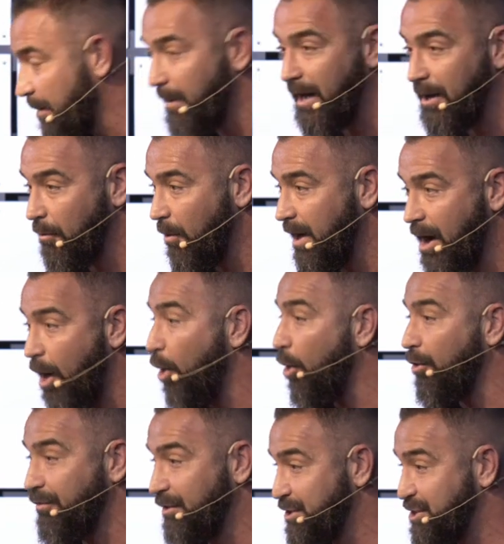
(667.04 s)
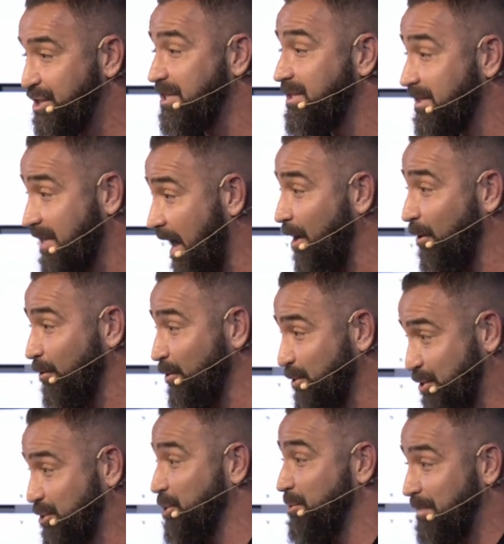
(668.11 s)
And by the way, all the Gentiles
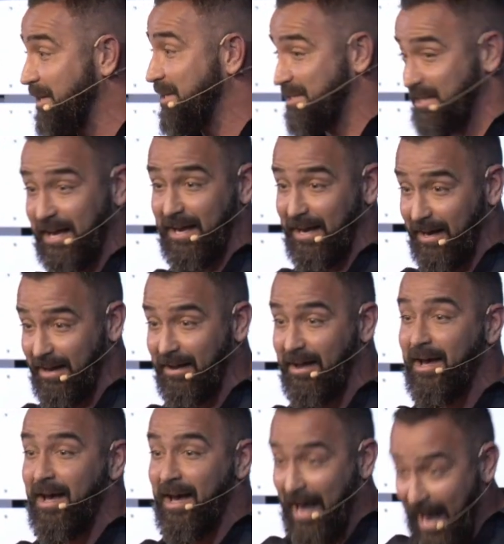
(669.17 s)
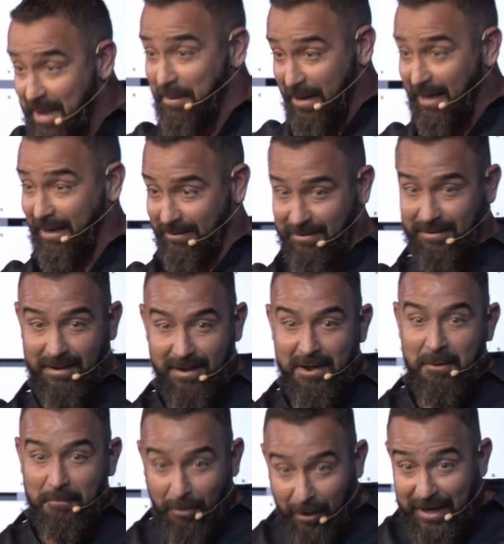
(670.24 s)
should be saying, amen,
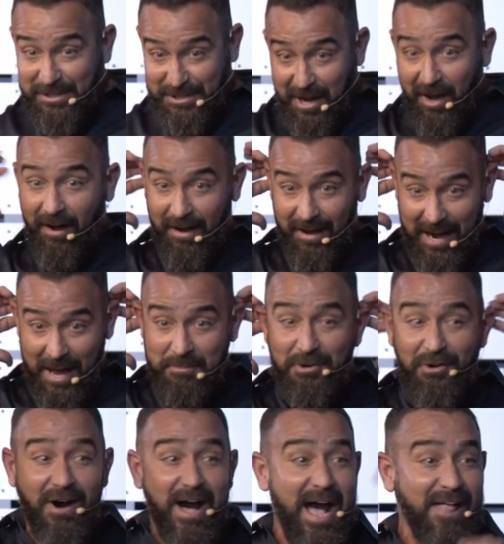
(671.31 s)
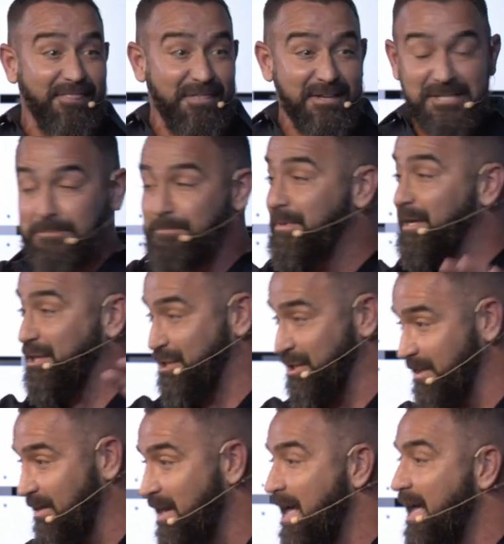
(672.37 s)
praise God. I'm glad this
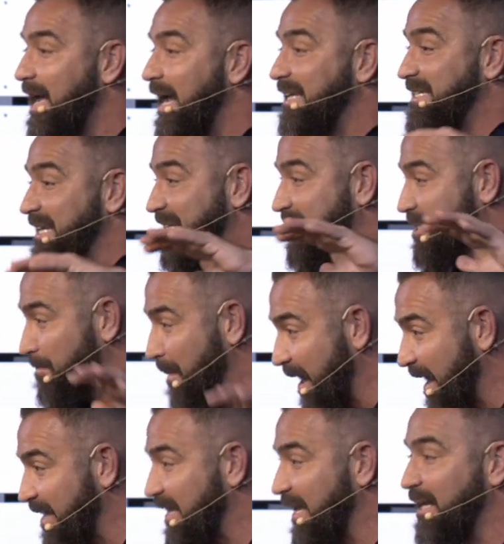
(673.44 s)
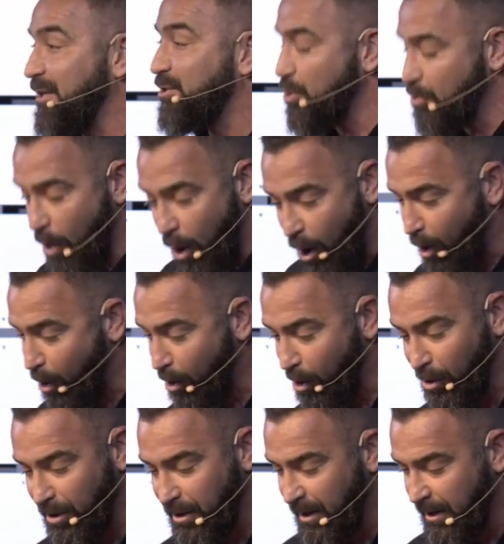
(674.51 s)
mission is expanding to
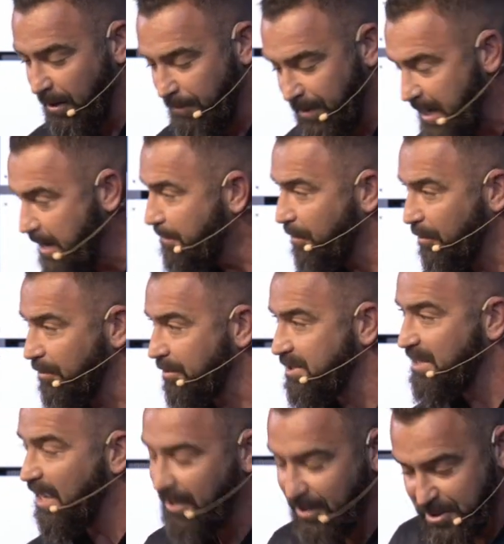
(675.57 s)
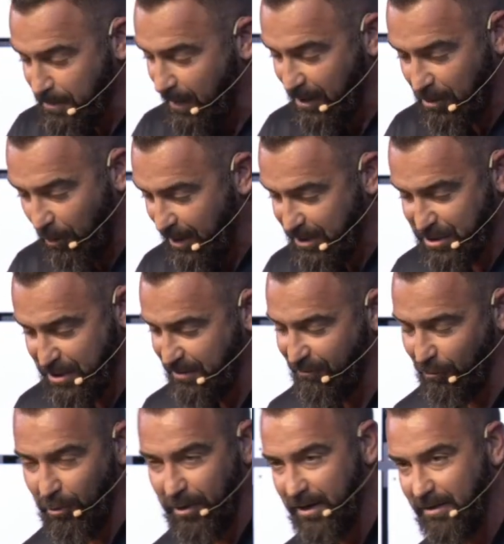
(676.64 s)
all peoples. Now here's my question
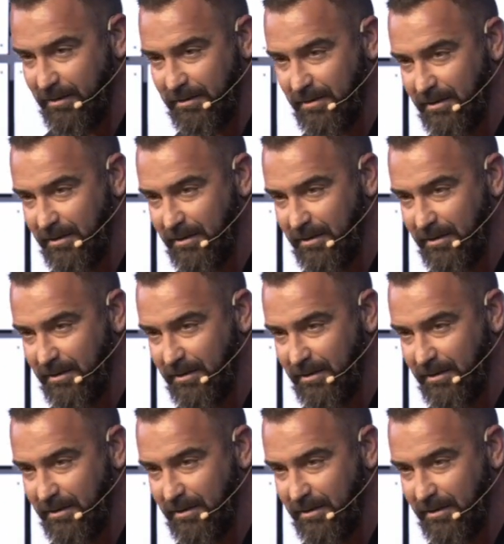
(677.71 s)
for you.